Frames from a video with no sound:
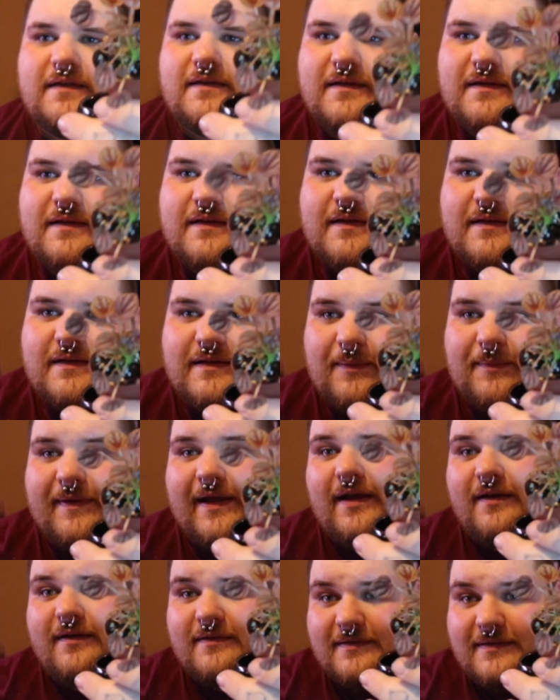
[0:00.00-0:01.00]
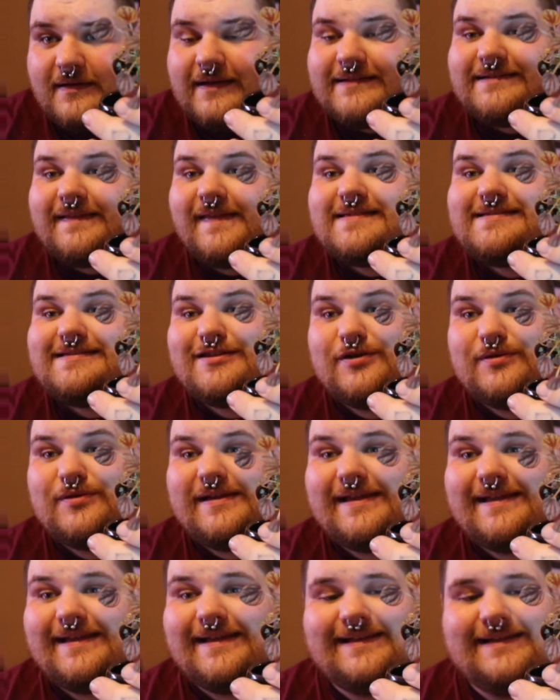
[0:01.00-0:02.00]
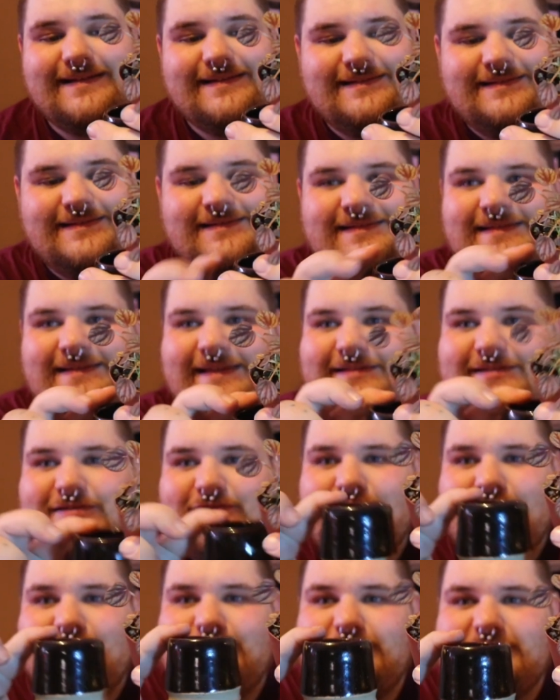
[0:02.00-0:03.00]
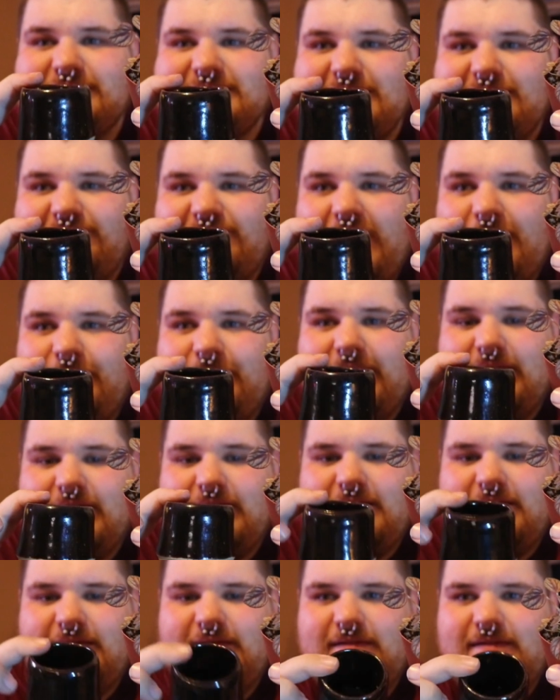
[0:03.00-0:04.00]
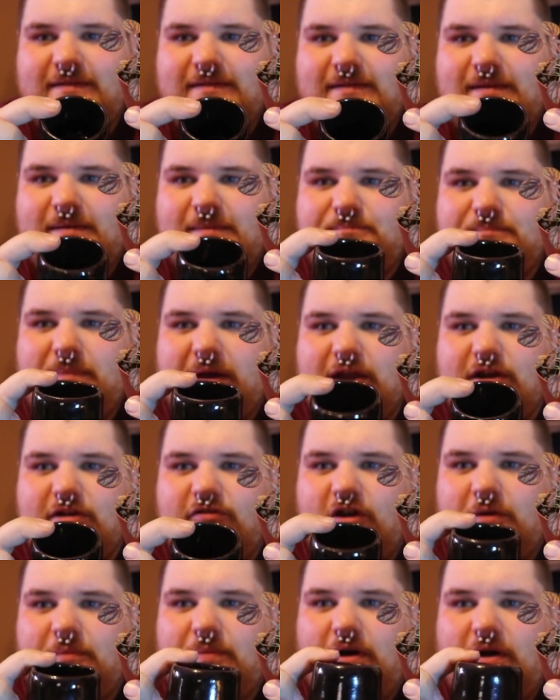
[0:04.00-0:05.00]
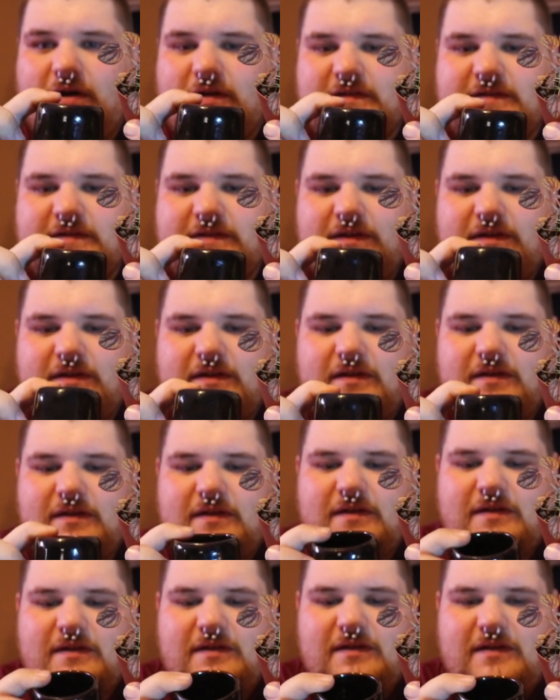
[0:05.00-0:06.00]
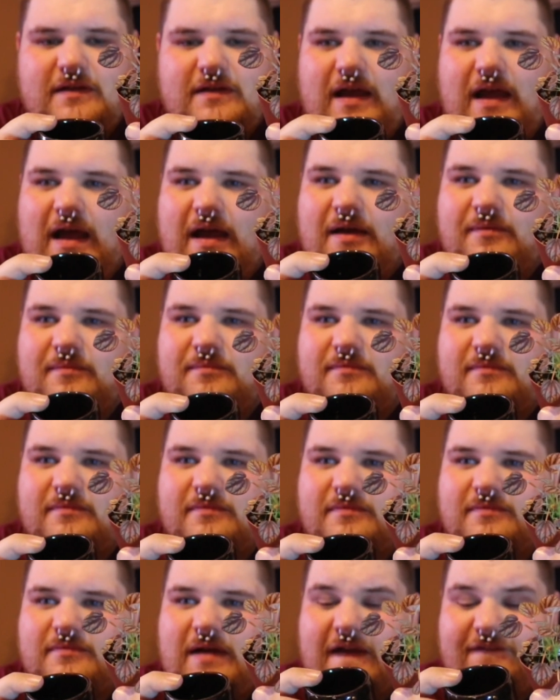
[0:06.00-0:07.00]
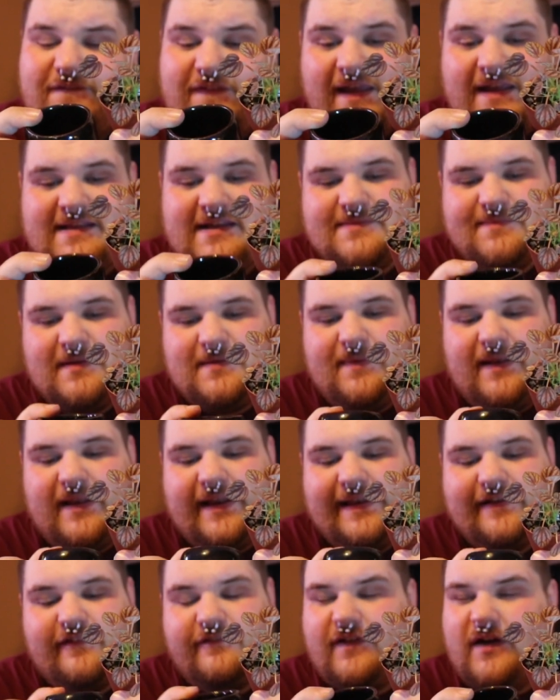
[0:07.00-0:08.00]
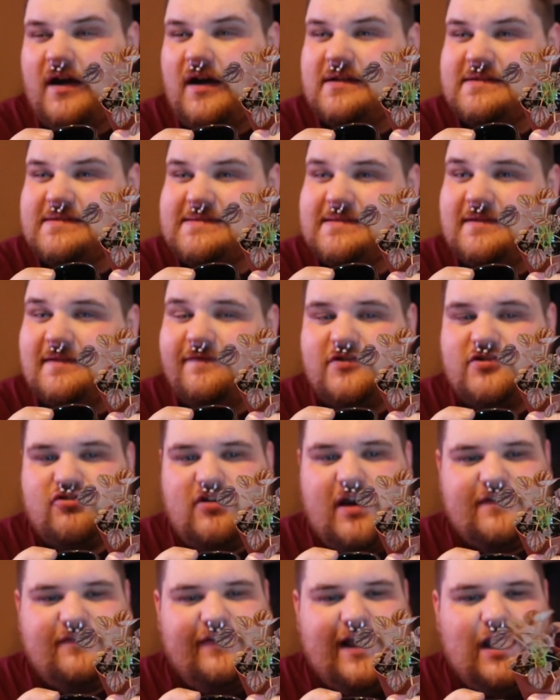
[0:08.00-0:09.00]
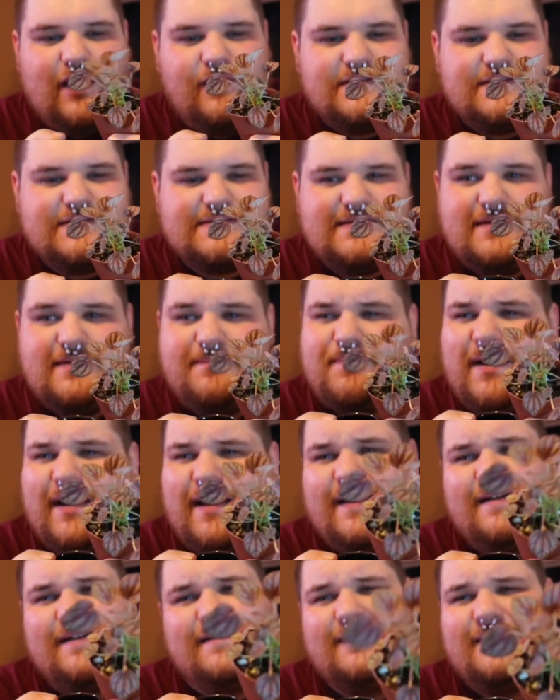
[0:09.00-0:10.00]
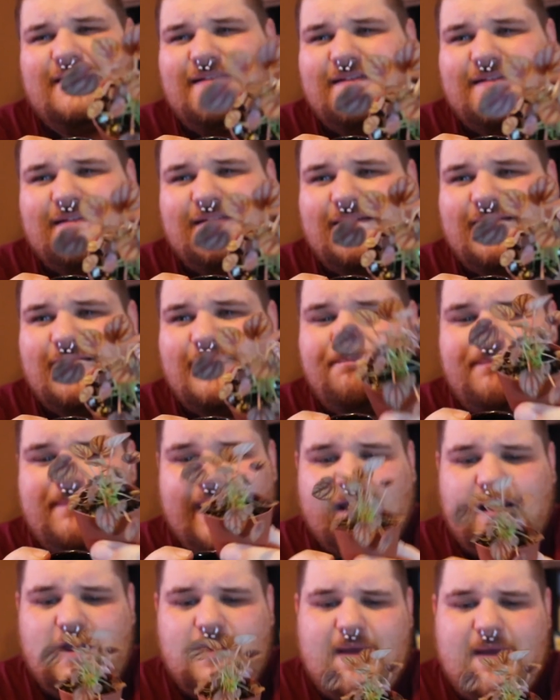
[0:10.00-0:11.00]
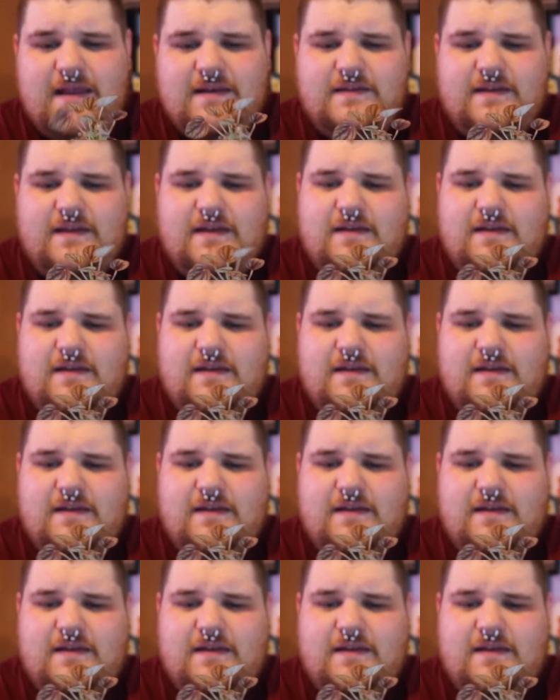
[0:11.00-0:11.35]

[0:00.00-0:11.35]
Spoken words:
there we go, into this unique little ceramic micro pot. I think it's actually meant to be like a little vase for dried flowers, but piccolabanda,